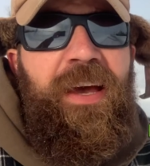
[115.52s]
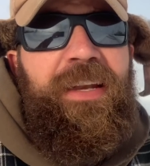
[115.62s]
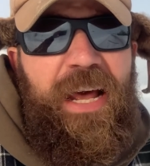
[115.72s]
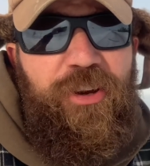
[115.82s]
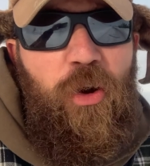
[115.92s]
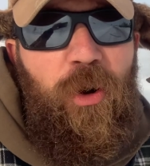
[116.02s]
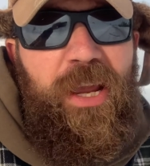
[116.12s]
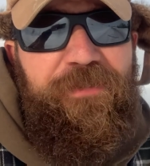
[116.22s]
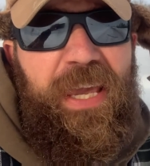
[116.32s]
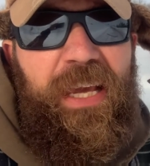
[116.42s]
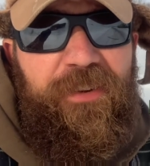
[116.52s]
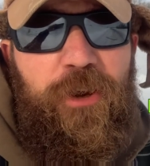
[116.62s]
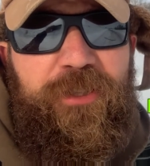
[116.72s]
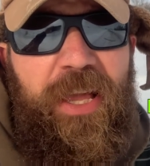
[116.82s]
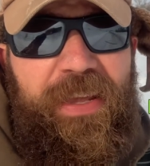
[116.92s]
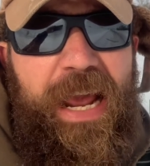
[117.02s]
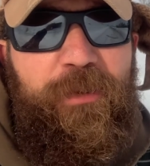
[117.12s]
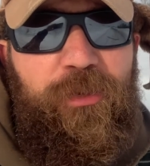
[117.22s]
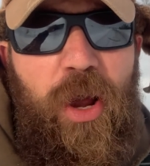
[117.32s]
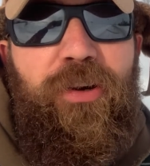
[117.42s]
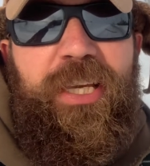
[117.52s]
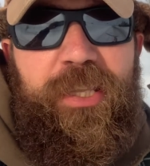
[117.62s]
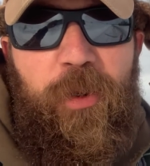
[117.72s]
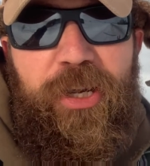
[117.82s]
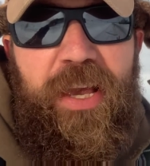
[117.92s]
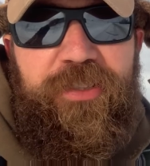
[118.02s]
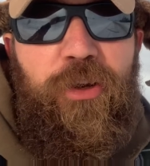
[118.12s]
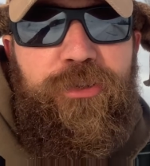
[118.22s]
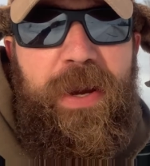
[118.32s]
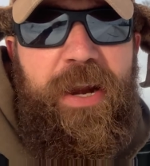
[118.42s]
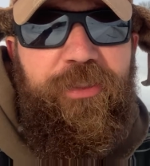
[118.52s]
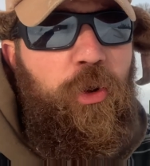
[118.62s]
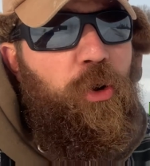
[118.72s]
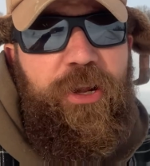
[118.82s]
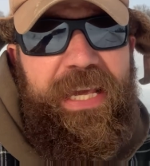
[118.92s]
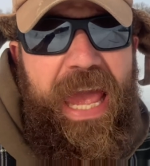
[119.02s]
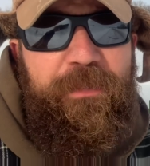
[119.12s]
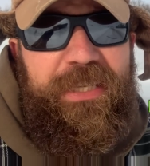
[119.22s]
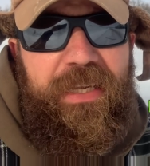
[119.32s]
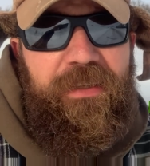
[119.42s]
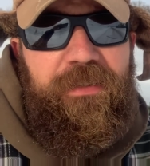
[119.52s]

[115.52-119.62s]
Now don't worry if you get confused on the name of the road, because the Birkdale School's right on the corner. You can't miss it.